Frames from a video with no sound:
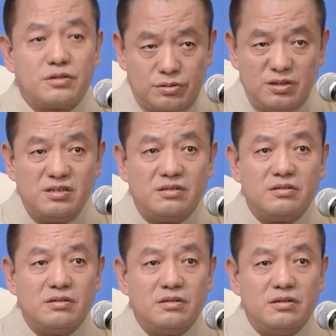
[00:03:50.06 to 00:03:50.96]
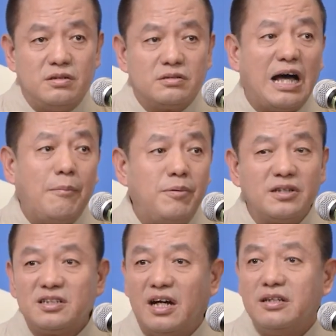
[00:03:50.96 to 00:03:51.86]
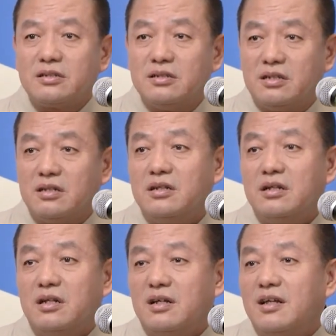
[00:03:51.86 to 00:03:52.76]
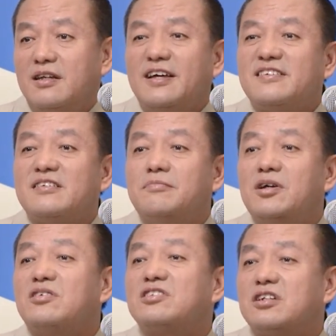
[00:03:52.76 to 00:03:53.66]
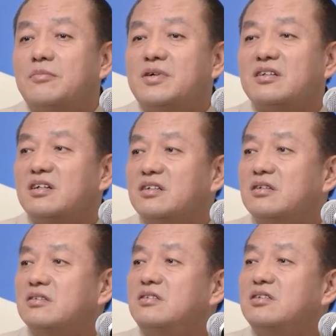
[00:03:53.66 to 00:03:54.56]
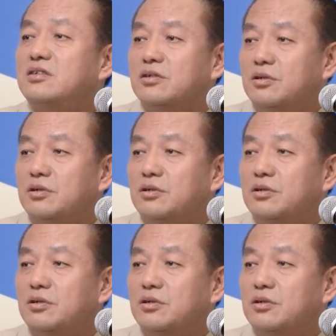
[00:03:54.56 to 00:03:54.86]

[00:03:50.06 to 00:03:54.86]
We're not like planets or asteroids that can fly in a straight line or circle